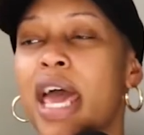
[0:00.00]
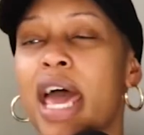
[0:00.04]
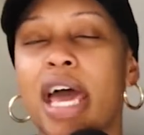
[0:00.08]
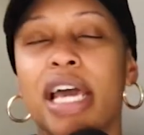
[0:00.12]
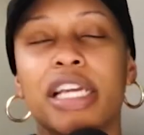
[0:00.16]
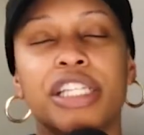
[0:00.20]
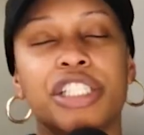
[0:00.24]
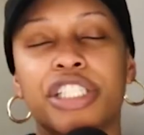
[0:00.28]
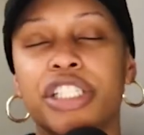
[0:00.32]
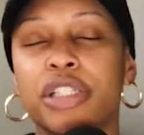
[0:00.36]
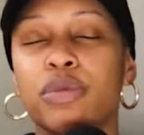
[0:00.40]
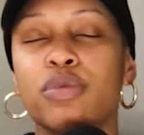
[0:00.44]

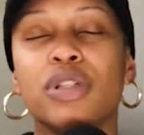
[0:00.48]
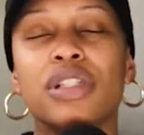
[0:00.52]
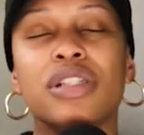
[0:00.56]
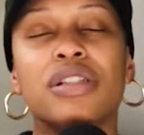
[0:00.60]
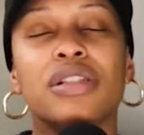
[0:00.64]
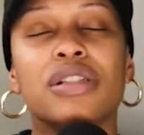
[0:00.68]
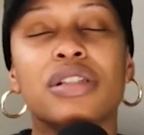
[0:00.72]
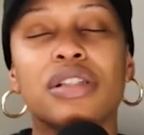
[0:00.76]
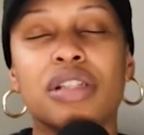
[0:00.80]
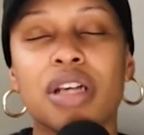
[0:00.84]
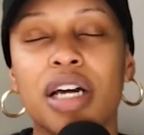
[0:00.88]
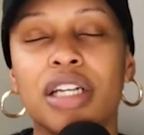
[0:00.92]
She was
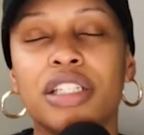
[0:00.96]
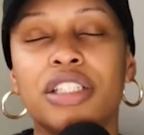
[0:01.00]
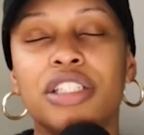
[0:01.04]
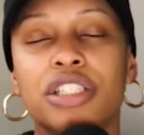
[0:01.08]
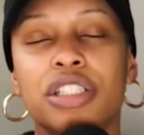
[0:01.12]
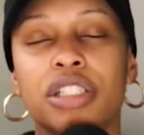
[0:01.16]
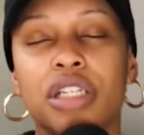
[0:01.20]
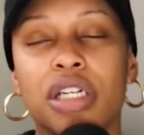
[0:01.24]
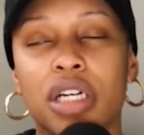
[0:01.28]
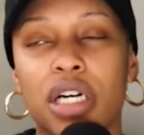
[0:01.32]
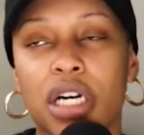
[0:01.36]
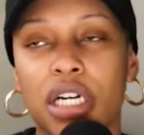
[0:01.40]
such
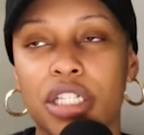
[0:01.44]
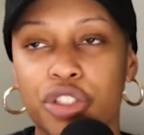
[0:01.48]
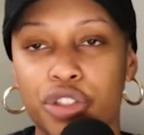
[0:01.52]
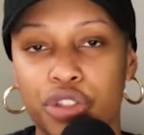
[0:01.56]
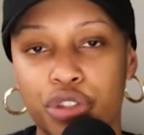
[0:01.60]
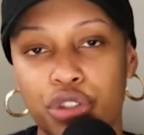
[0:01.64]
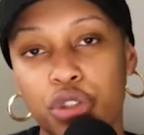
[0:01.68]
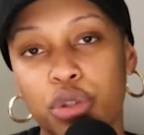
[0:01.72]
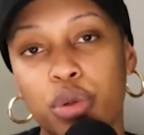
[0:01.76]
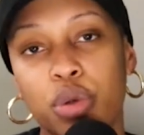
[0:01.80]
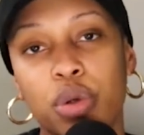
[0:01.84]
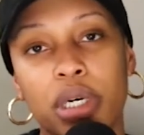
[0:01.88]
a
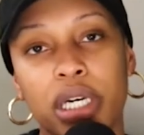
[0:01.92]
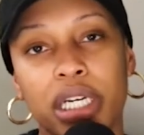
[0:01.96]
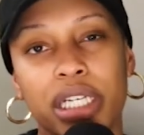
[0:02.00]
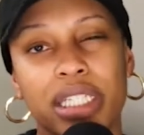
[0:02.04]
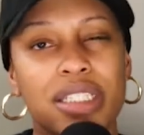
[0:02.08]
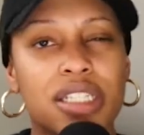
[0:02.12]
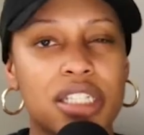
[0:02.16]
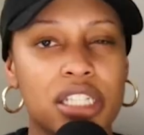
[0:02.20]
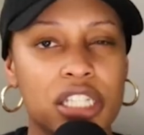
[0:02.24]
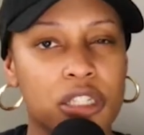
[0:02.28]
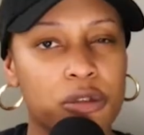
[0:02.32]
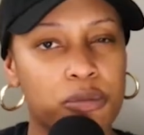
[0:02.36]
joy
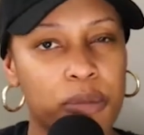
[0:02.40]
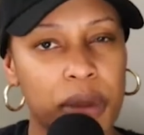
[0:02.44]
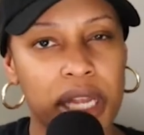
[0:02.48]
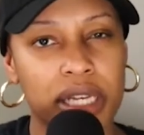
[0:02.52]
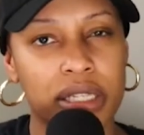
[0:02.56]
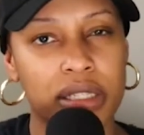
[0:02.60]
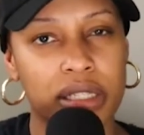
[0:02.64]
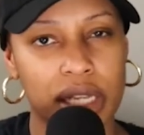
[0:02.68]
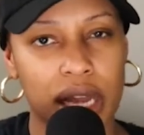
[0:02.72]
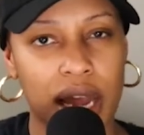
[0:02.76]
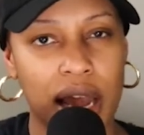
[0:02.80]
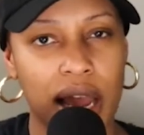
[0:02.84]
to
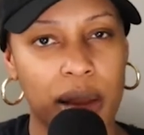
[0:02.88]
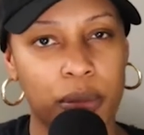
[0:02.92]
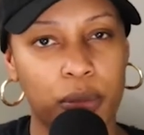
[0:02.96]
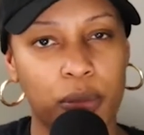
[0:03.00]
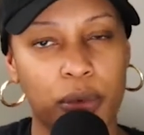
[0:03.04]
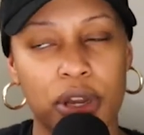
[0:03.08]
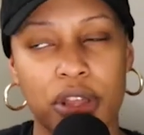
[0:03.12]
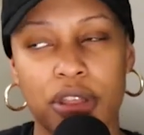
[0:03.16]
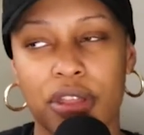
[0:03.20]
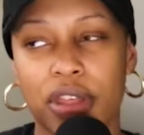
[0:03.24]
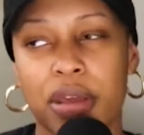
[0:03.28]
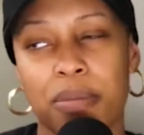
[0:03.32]
spend time
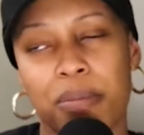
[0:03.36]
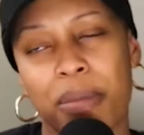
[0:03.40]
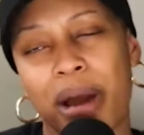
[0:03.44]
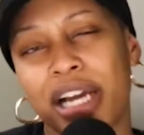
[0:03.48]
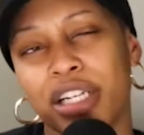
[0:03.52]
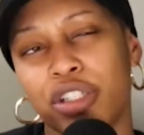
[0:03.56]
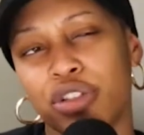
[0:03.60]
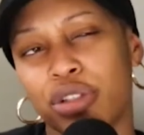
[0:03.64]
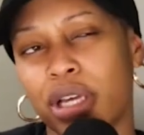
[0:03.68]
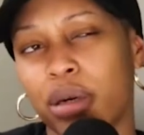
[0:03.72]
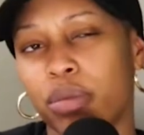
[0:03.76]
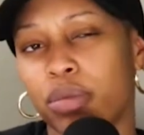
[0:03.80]
with. And mind
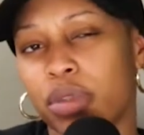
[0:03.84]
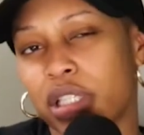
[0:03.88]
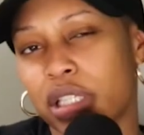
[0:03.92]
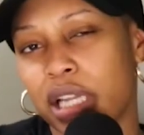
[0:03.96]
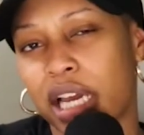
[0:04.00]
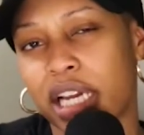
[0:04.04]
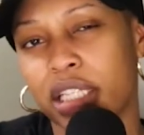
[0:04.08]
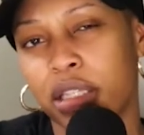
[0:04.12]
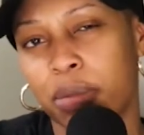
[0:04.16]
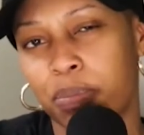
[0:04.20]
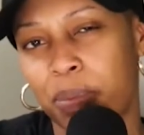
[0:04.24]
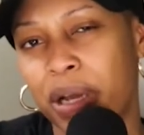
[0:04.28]
you, that was
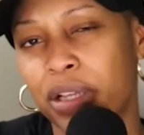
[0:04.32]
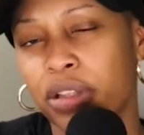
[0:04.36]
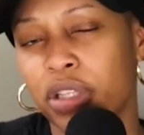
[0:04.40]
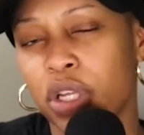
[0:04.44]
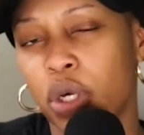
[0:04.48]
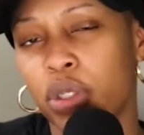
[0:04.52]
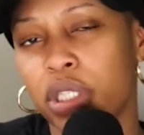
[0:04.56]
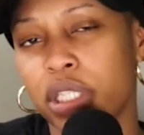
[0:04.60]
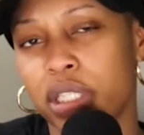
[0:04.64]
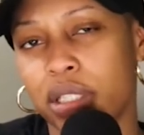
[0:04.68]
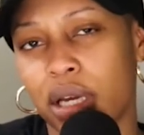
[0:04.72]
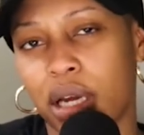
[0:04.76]
like about the
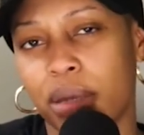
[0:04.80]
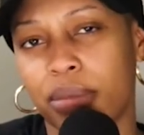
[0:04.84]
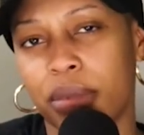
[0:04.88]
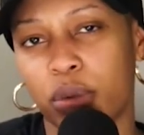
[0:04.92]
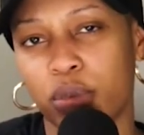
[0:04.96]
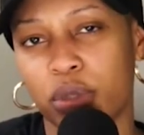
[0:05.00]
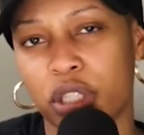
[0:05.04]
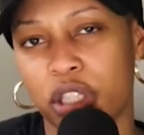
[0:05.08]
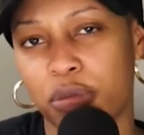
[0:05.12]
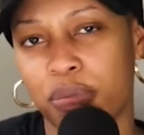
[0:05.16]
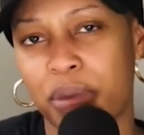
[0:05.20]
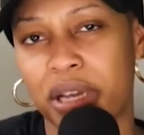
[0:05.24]
only time that we
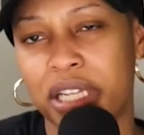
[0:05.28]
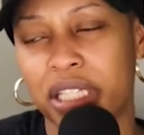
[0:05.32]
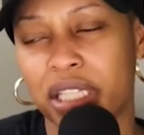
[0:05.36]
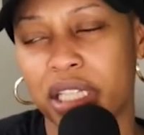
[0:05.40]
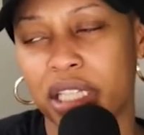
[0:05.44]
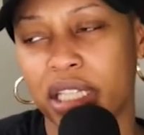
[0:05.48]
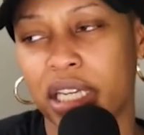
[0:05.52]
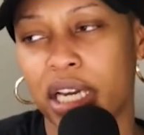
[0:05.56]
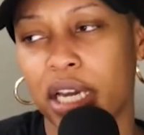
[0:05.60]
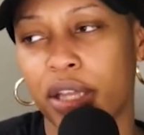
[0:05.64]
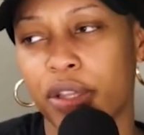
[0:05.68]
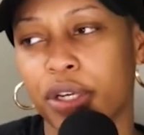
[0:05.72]
spent
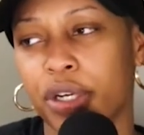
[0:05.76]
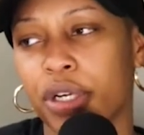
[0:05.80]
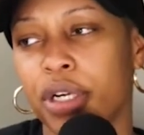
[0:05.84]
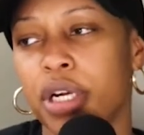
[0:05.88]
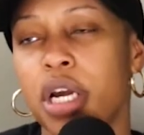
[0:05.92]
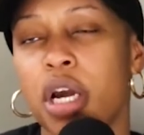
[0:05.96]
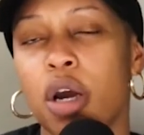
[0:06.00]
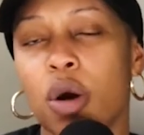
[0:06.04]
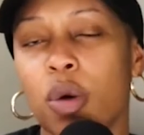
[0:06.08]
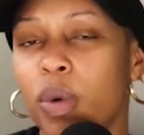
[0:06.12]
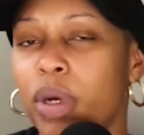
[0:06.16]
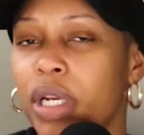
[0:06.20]
together.
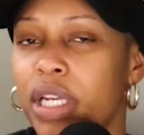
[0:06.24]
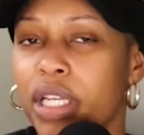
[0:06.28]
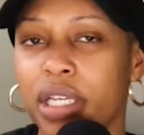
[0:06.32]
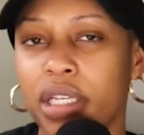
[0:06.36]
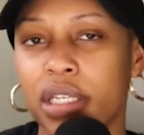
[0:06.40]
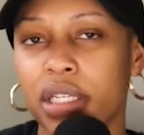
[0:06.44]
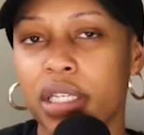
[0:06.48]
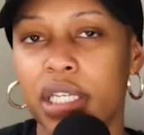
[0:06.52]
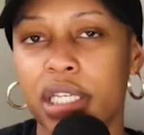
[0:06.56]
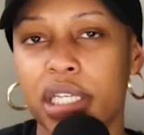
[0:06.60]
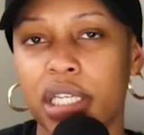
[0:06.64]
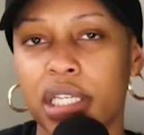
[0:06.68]
We
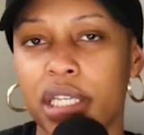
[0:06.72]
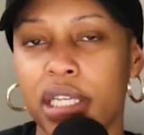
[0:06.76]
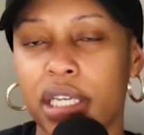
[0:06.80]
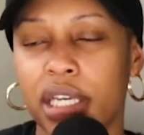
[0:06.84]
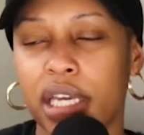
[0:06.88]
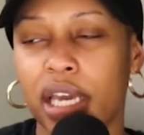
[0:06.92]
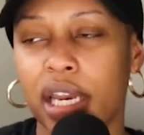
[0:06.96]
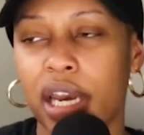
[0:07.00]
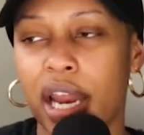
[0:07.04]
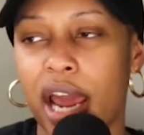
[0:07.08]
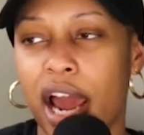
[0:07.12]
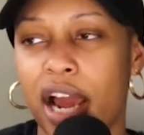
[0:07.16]
didn't eat
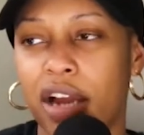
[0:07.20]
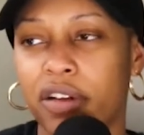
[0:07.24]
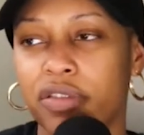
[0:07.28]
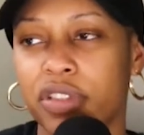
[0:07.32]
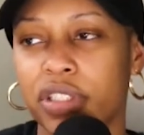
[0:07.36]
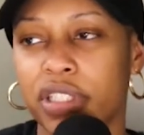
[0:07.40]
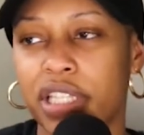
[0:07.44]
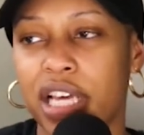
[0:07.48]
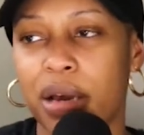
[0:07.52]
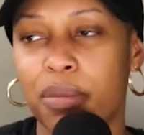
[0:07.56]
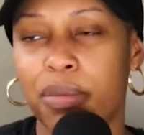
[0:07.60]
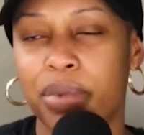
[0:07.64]
again after
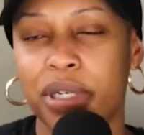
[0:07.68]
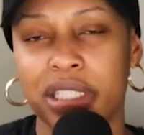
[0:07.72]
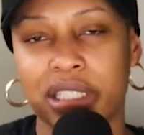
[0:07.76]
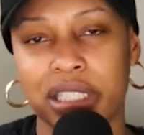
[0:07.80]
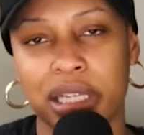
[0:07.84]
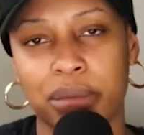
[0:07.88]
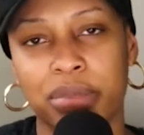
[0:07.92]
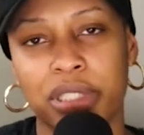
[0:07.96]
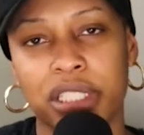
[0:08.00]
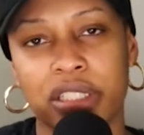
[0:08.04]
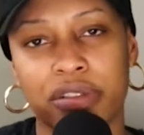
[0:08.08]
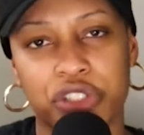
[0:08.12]
that because I
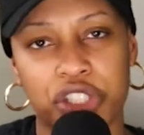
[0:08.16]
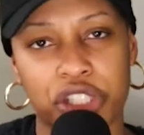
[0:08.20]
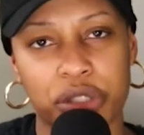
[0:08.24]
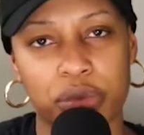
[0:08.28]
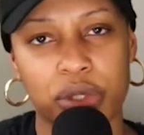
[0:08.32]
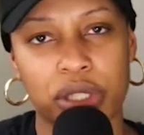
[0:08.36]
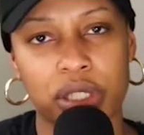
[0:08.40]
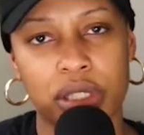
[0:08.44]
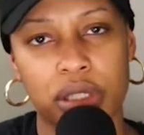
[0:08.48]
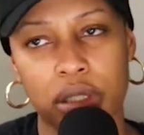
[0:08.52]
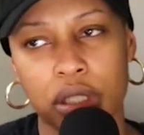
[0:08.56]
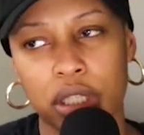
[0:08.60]
believe she
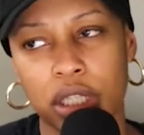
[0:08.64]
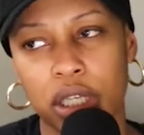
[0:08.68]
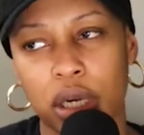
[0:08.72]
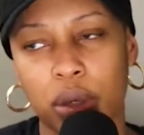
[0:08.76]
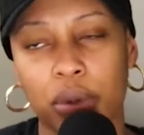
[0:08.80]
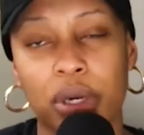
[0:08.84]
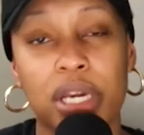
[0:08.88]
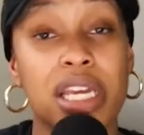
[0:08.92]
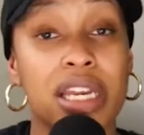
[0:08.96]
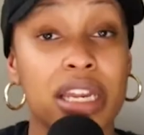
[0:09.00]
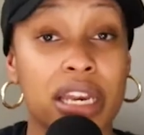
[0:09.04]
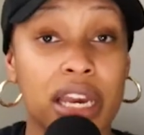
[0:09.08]
was, in
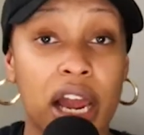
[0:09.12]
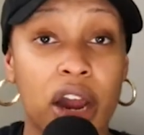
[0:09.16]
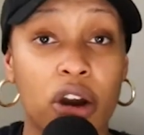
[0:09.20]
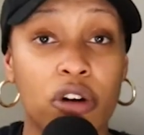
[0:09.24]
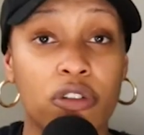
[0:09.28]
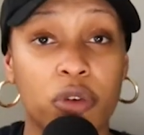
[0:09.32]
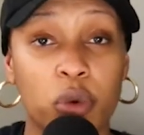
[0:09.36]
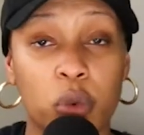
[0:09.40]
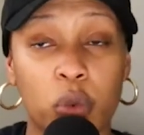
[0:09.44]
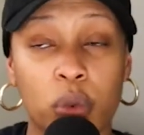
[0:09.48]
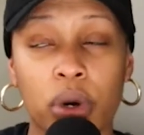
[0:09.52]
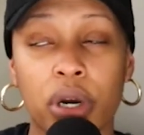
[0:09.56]
and out
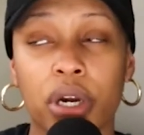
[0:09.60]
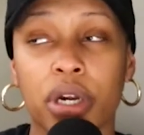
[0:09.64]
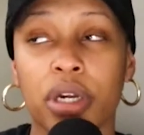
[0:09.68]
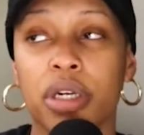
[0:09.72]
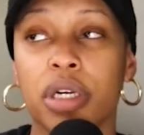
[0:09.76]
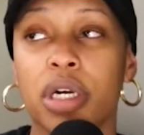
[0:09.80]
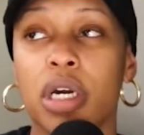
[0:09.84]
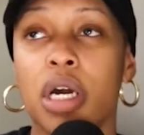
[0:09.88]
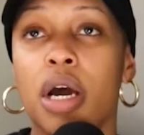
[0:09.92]
for work.